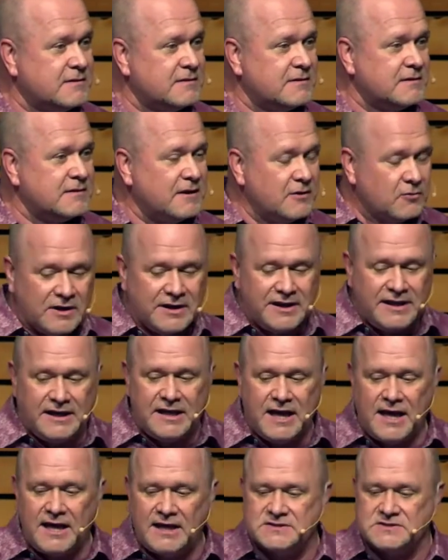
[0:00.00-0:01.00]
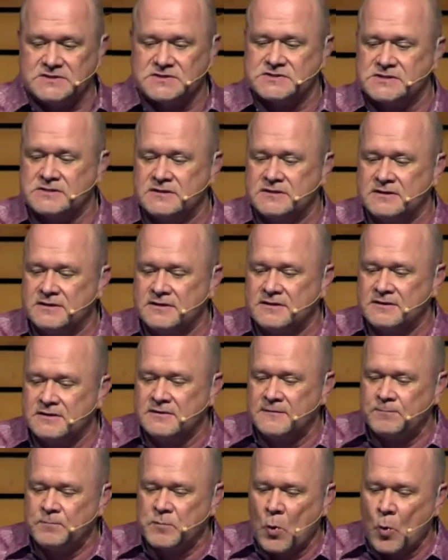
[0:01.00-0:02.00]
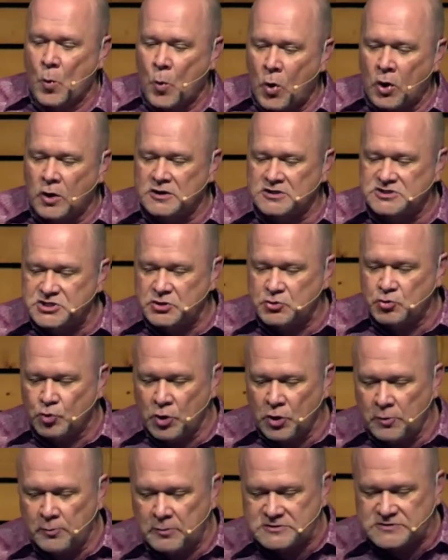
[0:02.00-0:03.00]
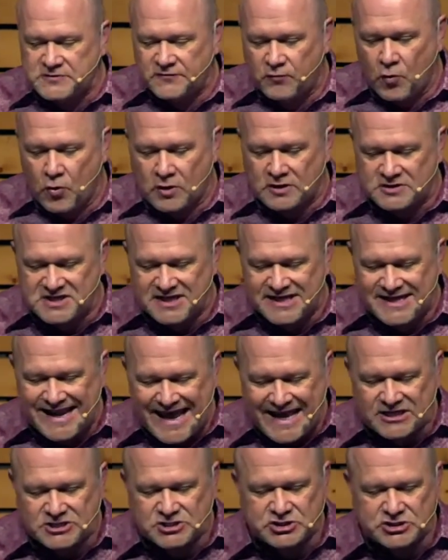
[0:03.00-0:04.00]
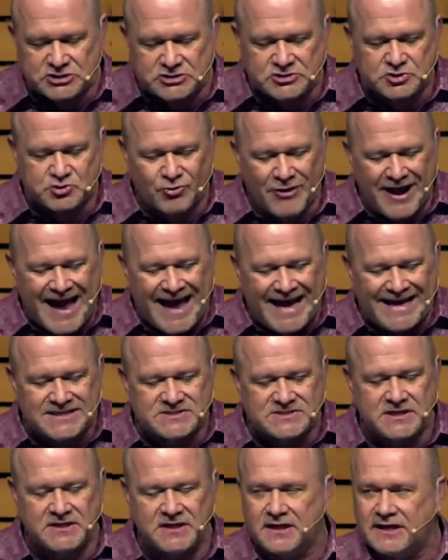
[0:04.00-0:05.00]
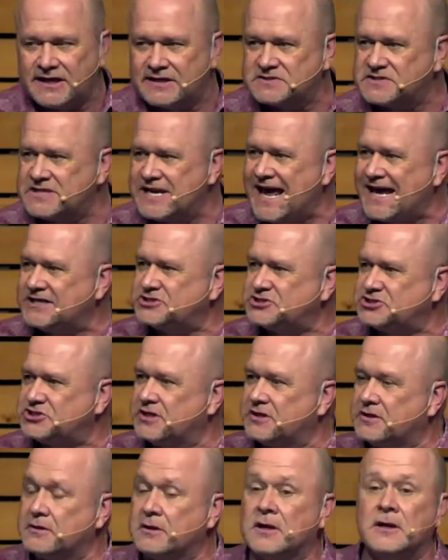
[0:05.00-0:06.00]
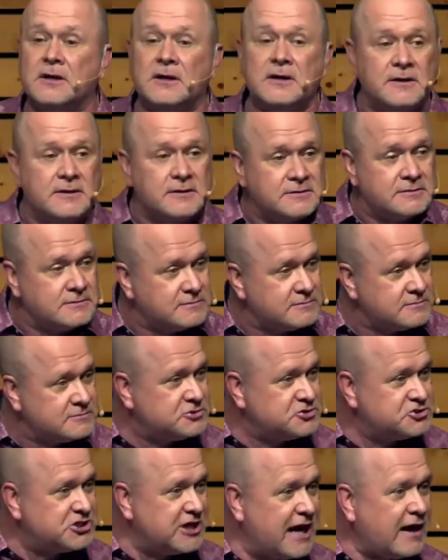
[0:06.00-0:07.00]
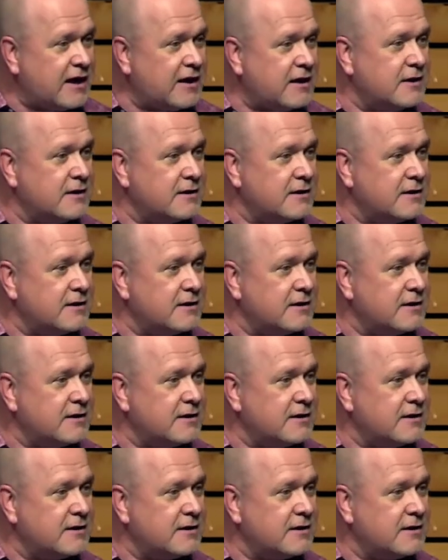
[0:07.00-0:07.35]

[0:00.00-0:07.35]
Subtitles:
It really does. Wars and rumors of wars and nations rising against nation. Check.